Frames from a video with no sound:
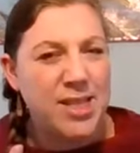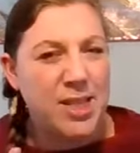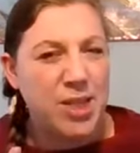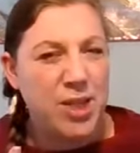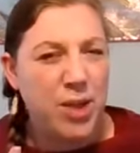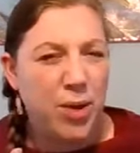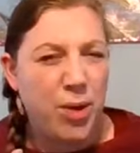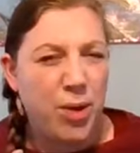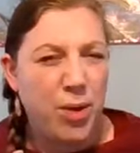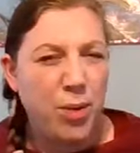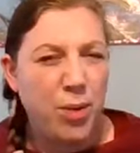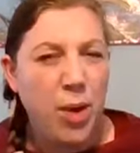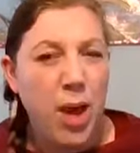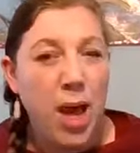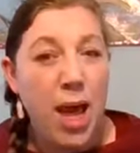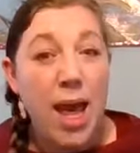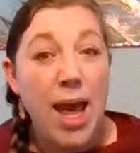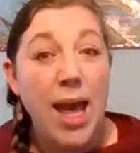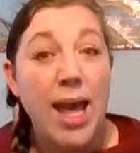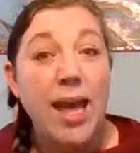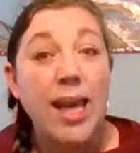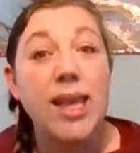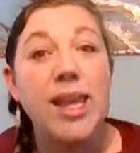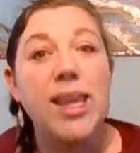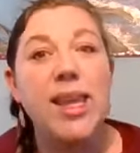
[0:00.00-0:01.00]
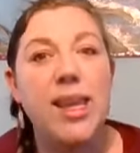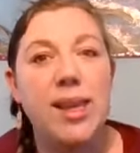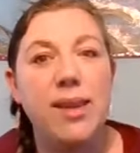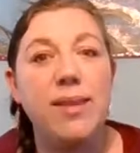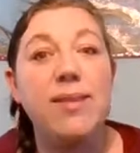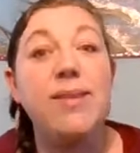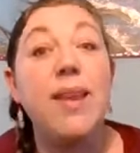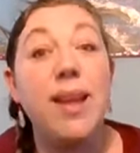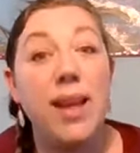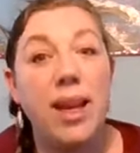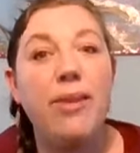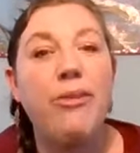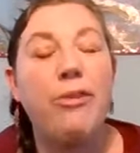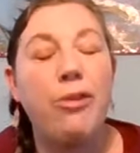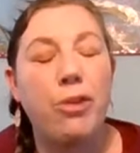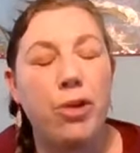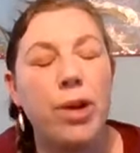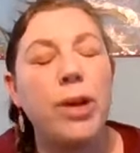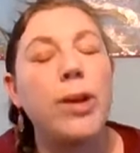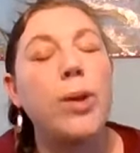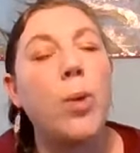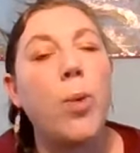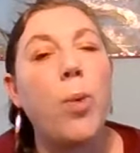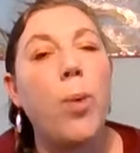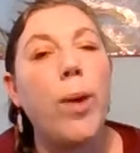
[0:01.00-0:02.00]
to deliver
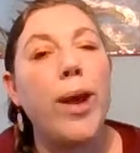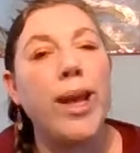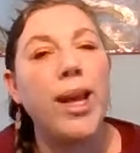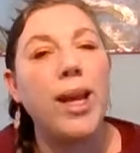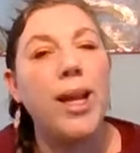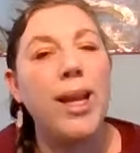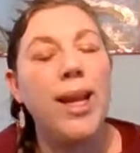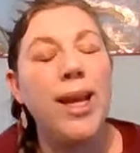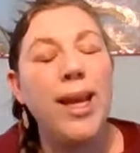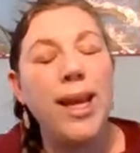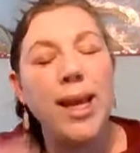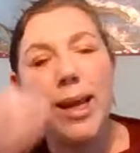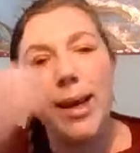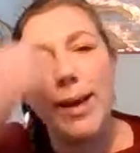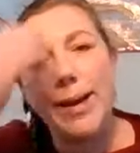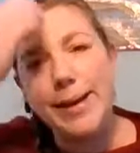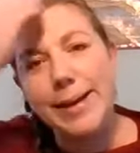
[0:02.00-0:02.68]
it quickly.